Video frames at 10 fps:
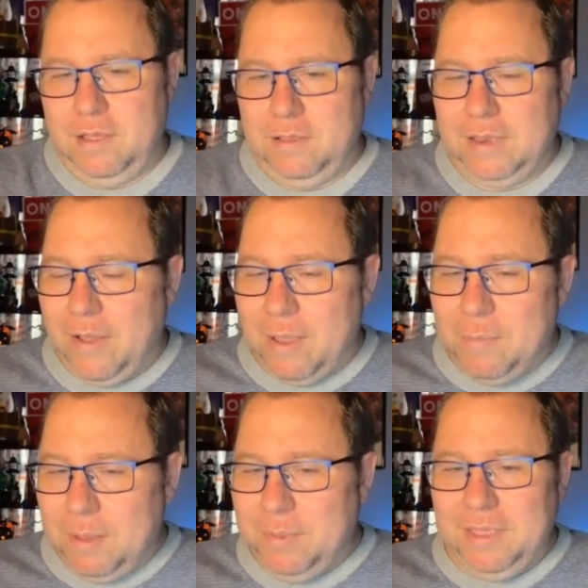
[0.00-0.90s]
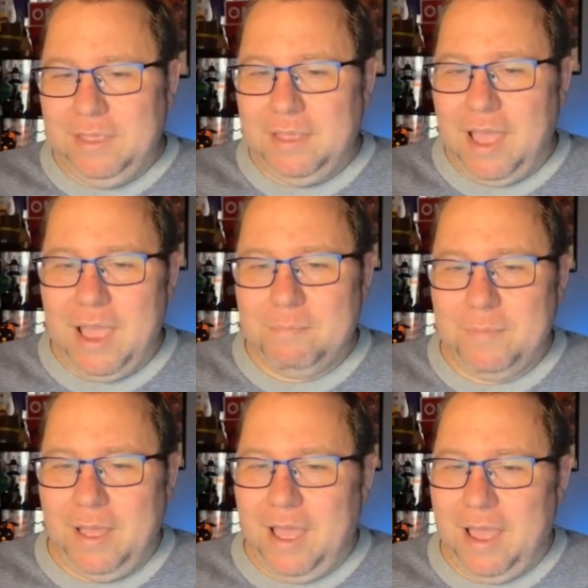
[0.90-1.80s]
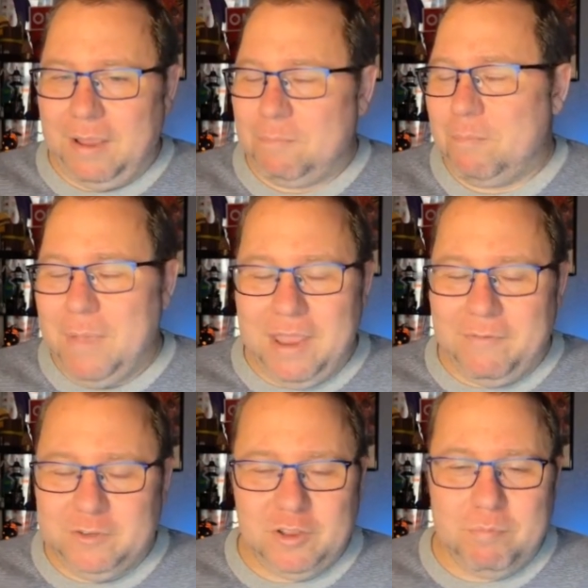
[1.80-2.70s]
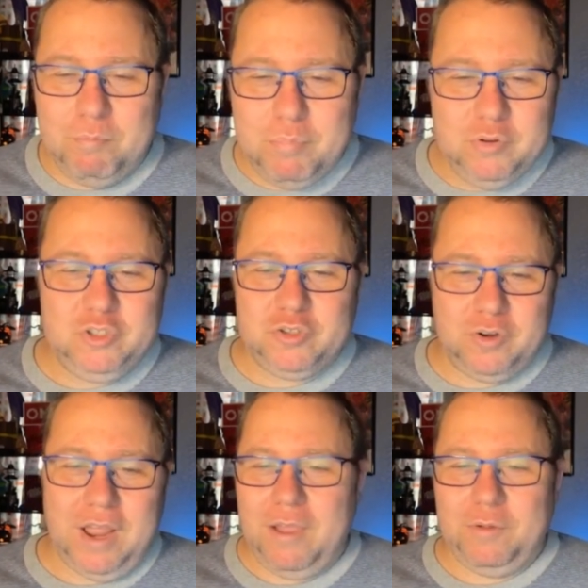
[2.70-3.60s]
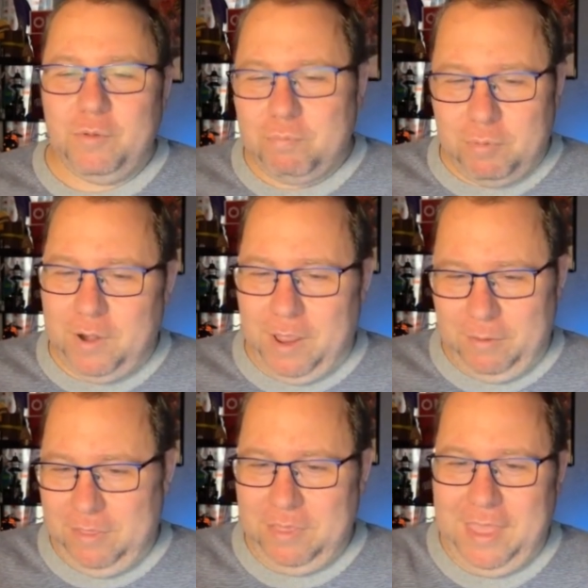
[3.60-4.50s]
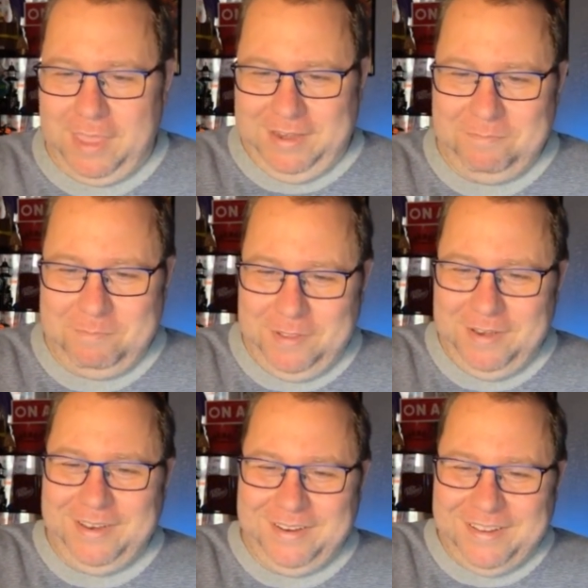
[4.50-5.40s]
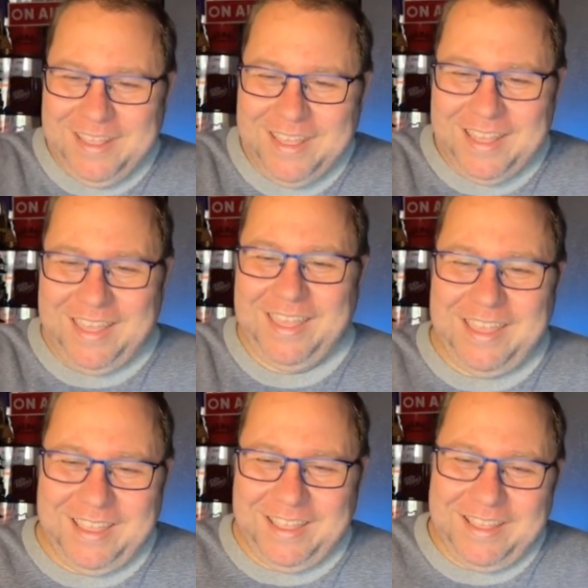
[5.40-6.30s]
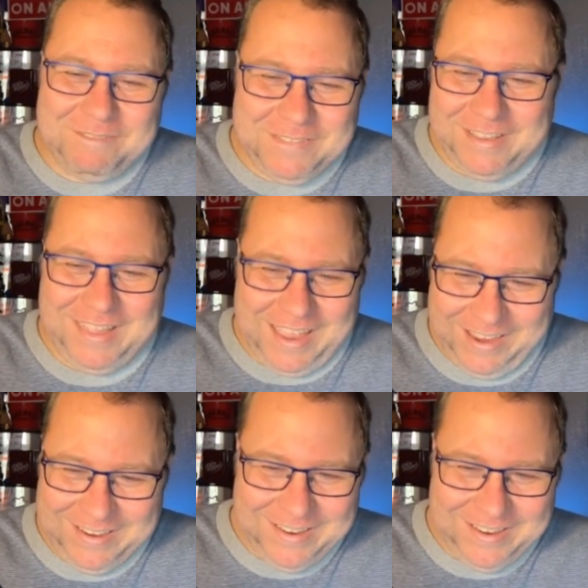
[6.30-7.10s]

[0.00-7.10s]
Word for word: Now, I may be, I, I may have just butchered how you pronounce that, but I'm just saying.